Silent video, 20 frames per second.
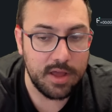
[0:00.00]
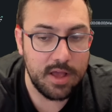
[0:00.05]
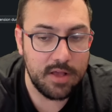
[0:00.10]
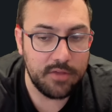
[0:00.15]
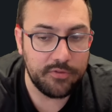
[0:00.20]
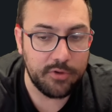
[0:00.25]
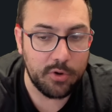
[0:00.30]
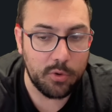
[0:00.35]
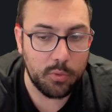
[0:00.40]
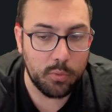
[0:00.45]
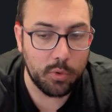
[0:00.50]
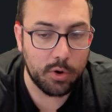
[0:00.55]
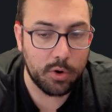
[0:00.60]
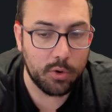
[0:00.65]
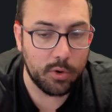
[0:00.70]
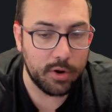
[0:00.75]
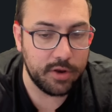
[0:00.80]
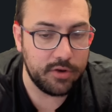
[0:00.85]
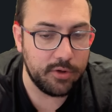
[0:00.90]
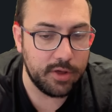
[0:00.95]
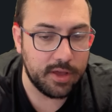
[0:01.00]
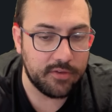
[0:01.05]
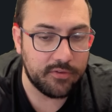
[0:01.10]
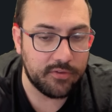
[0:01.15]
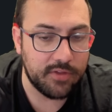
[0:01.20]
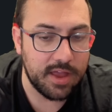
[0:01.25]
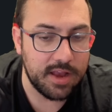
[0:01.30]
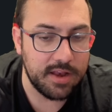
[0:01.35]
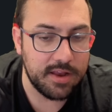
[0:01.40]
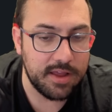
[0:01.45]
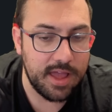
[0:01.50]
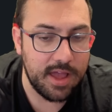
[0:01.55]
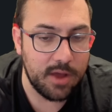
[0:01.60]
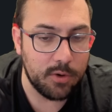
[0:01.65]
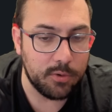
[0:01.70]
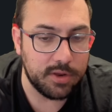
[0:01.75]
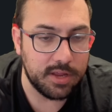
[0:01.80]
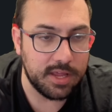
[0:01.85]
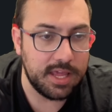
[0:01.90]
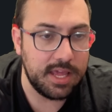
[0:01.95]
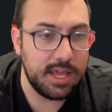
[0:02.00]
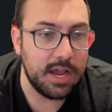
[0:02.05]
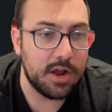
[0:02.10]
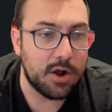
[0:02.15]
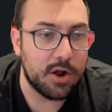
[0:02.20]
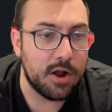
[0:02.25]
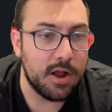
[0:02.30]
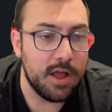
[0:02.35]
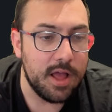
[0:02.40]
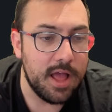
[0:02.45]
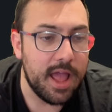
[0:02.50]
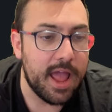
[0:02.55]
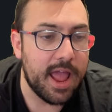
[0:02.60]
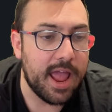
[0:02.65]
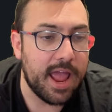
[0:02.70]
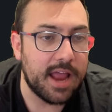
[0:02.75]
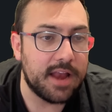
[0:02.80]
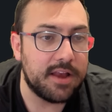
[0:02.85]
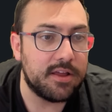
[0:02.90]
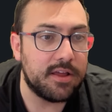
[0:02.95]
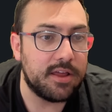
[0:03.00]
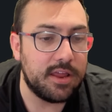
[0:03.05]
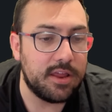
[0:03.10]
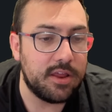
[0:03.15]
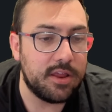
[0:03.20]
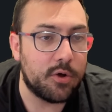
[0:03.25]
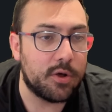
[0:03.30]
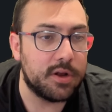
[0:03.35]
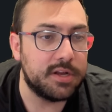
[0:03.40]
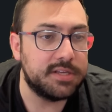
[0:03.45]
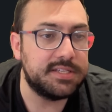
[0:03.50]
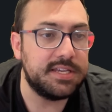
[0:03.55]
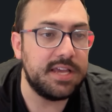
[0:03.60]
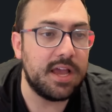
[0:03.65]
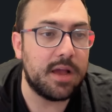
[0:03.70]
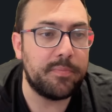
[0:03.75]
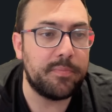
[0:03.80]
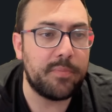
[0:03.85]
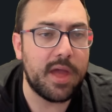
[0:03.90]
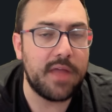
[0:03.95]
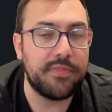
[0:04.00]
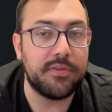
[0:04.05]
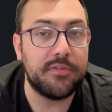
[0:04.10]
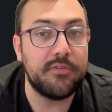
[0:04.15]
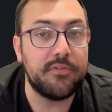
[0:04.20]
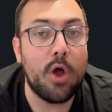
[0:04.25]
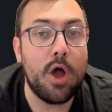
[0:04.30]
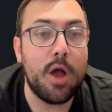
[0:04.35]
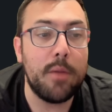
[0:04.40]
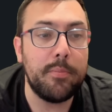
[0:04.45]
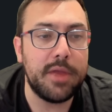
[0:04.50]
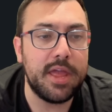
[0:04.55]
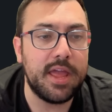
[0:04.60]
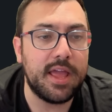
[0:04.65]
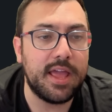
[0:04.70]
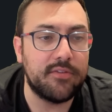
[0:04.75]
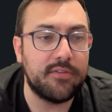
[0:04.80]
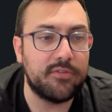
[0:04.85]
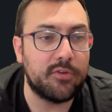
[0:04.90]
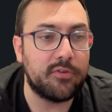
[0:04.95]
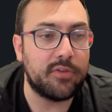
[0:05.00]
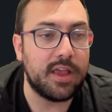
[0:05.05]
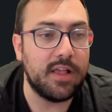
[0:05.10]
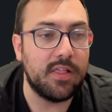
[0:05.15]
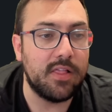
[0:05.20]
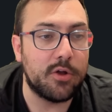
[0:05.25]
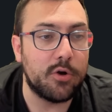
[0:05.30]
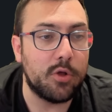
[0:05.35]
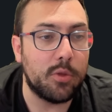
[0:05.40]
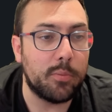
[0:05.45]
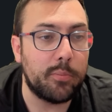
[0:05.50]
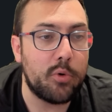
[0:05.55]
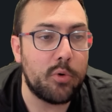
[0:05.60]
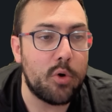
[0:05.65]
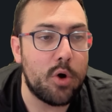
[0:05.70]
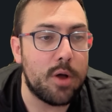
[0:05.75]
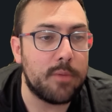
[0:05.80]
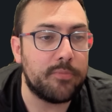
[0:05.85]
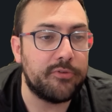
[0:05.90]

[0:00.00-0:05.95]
So we're going to extend out to here and you're going to see up at the top, it gives us a little prompt.